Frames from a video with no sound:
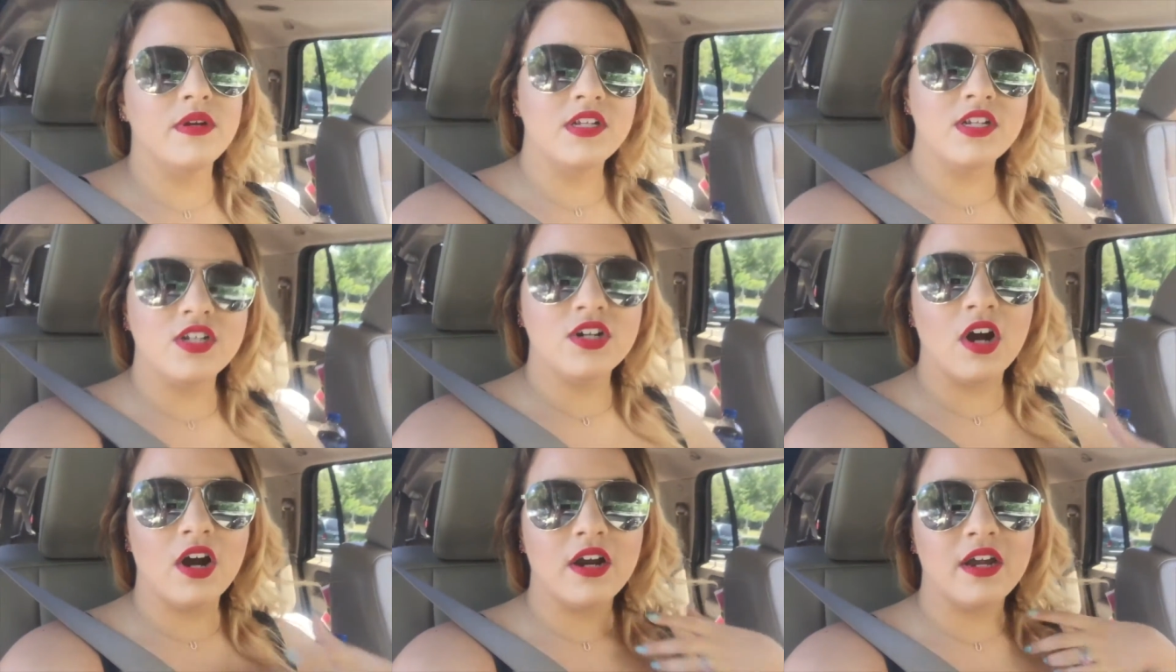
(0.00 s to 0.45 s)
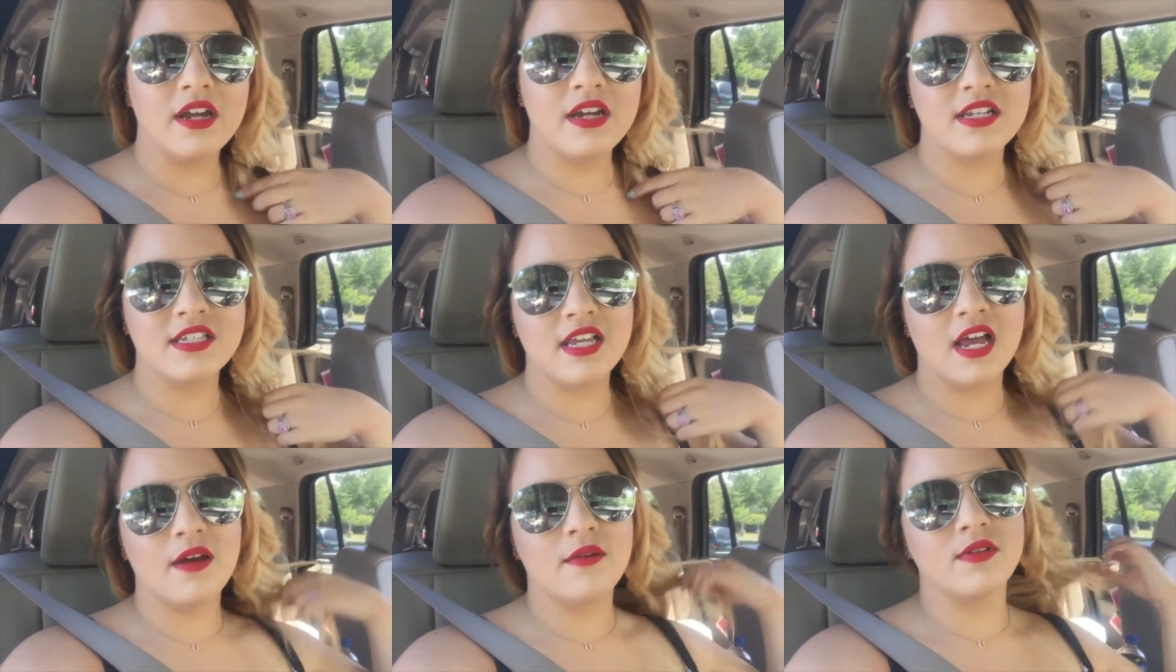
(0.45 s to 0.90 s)
went to Target
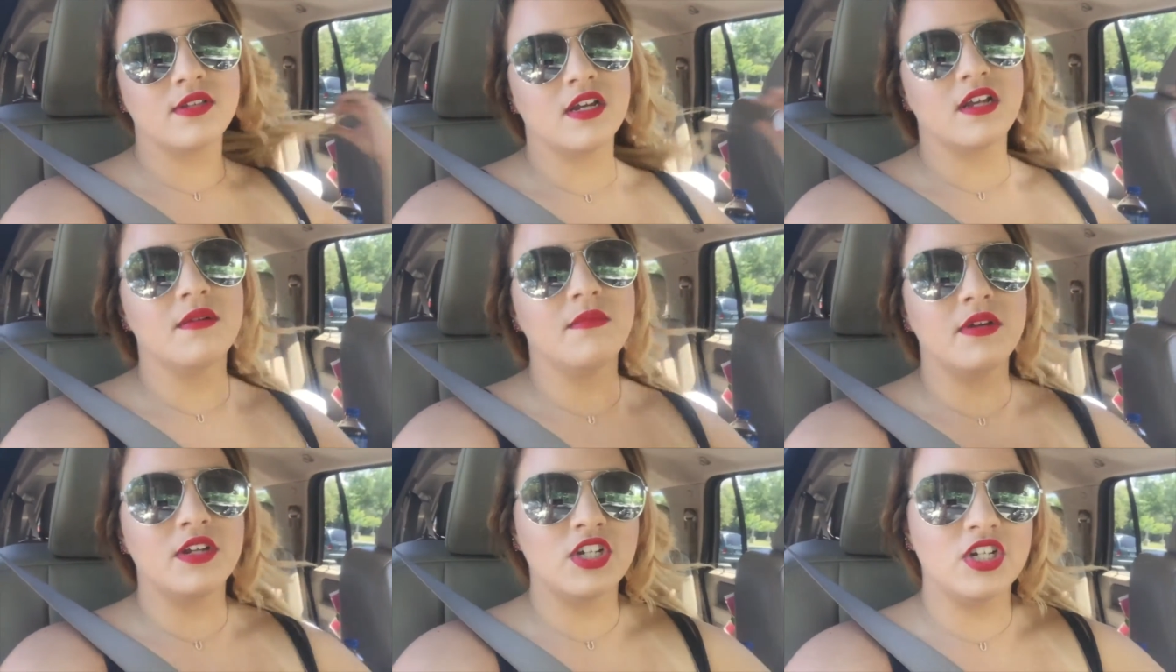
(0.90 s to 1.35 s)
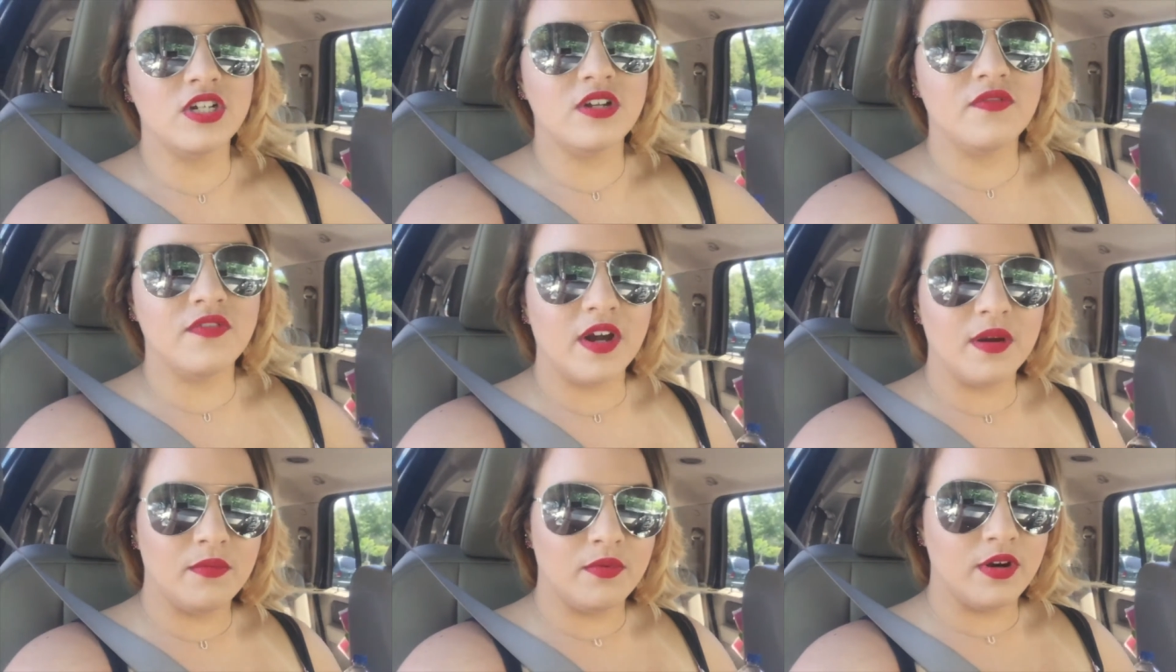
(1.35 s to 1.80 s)
because I was on a mission to
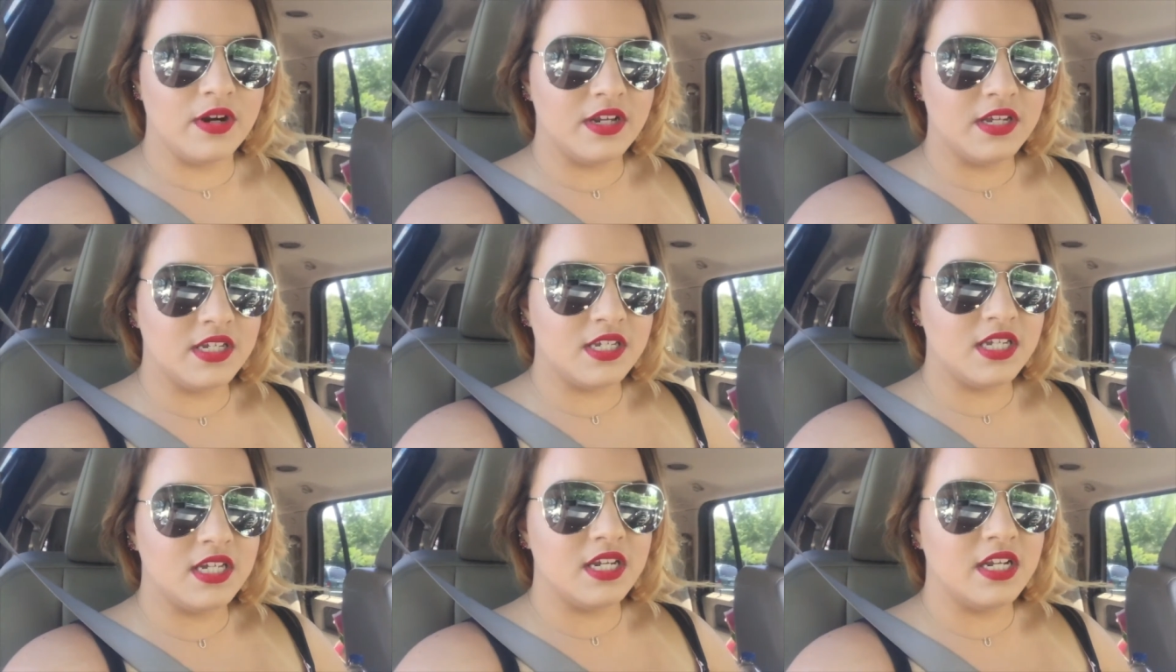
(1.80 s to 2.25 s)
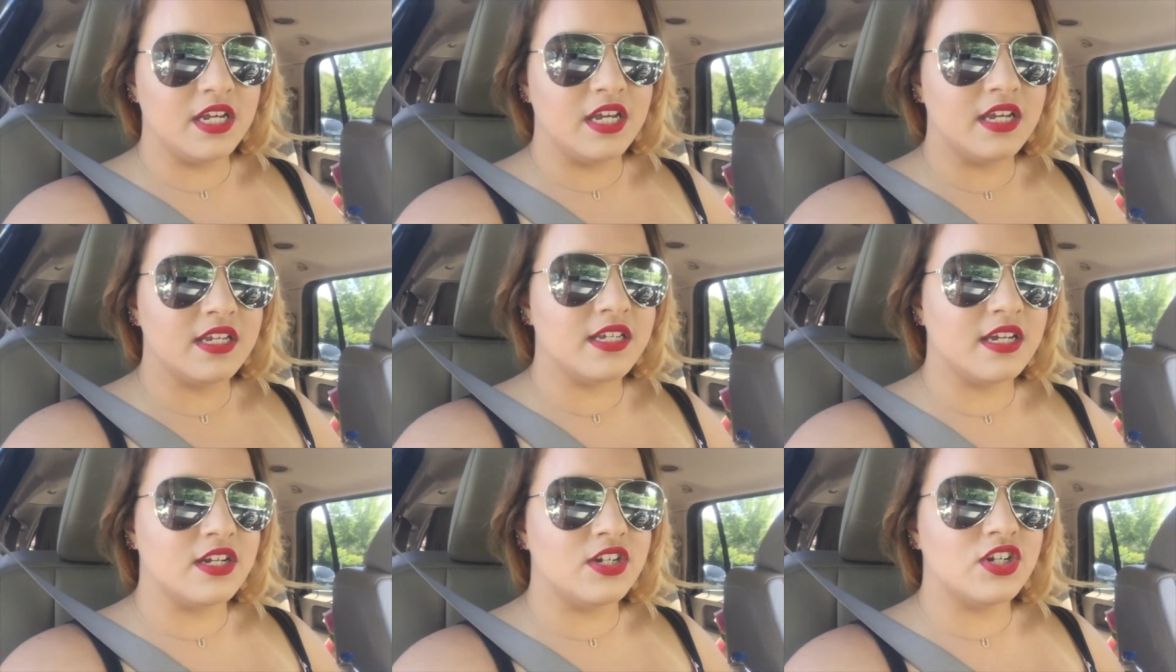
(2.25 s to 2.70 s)
find Britney
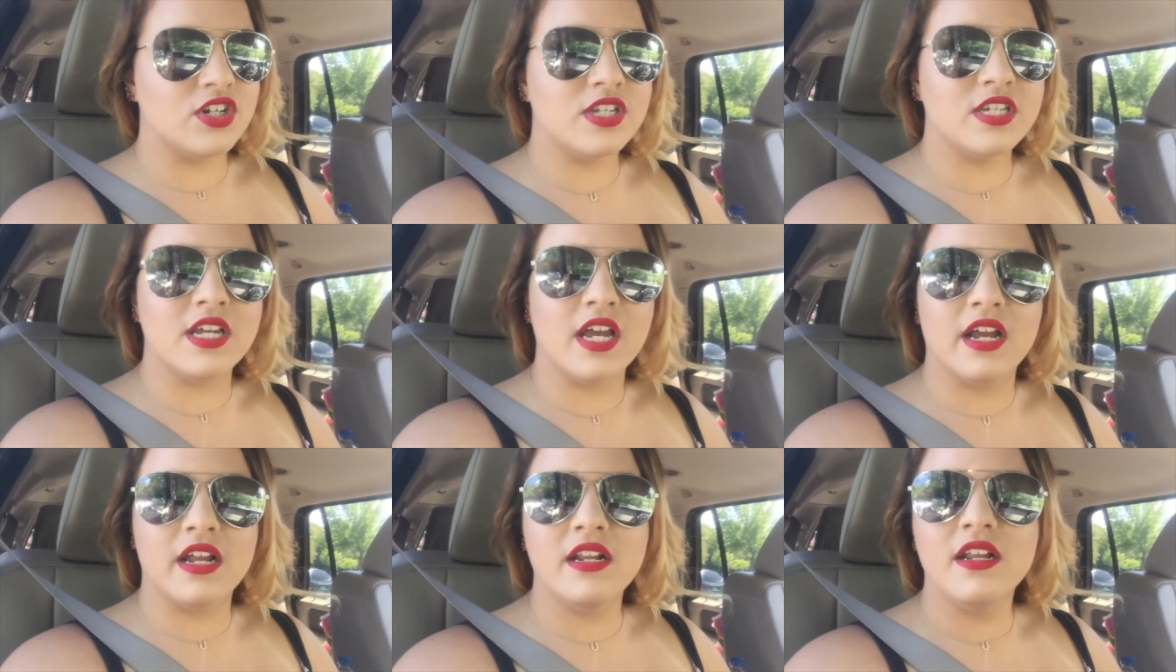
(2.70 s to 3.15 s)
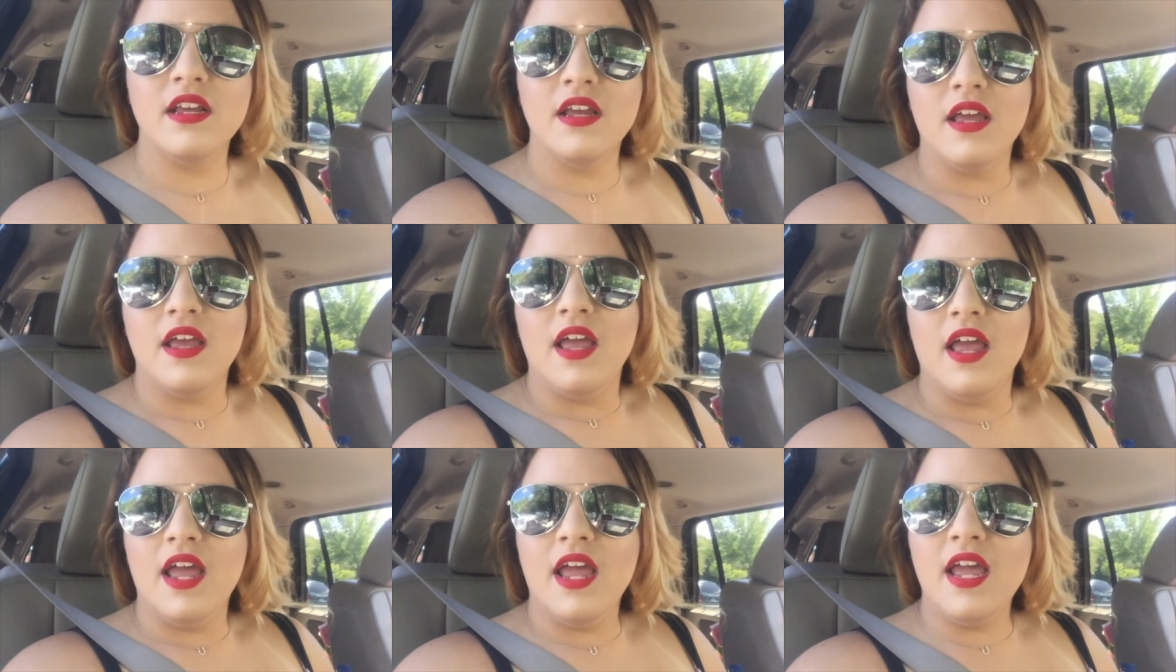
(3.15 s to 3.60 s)
CD, as I just said,
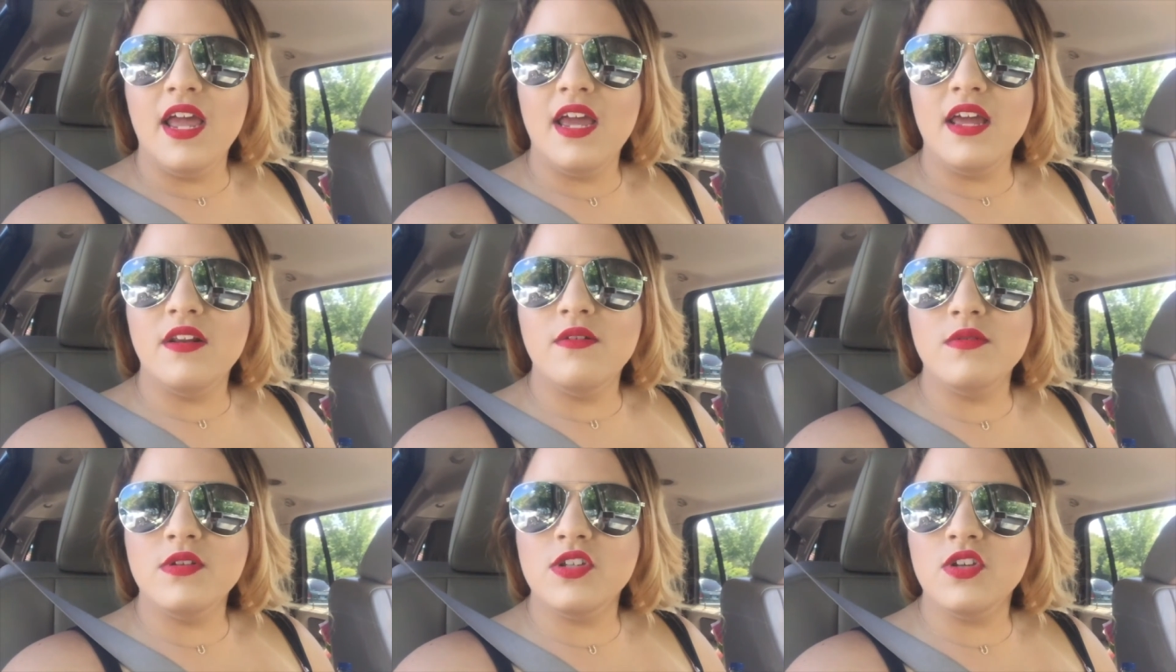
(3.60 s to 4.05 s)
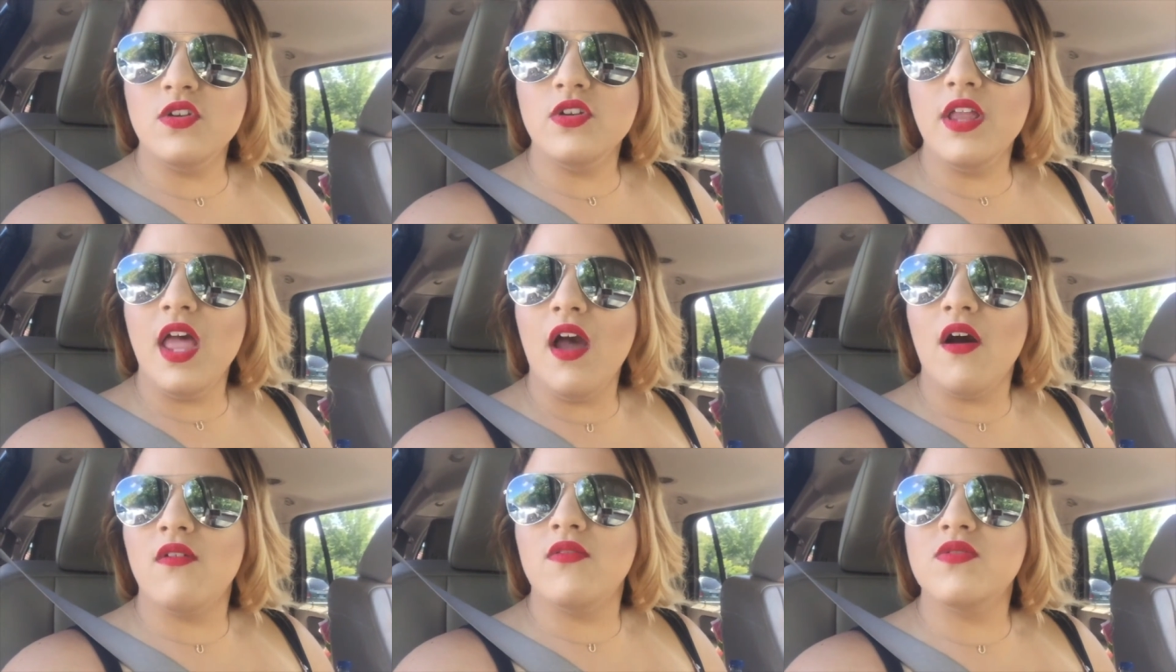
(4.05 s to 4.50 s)
and it was sold
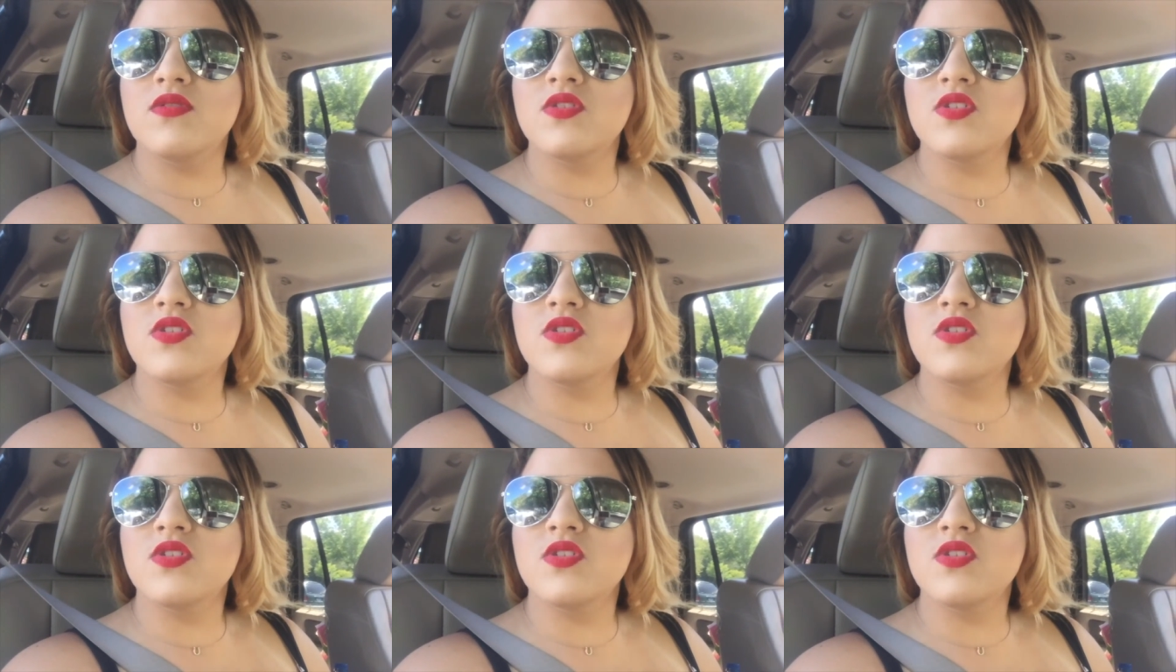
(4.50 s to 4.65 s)
out.